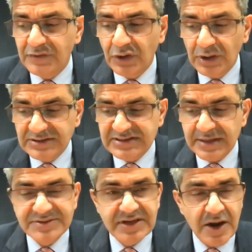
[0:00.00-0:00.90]
for all
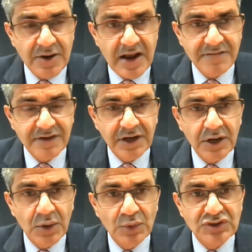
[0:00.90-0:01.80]
Sub-Saharan
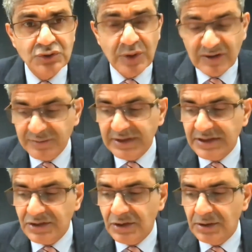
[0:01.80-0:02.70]
Africa was $12 billion,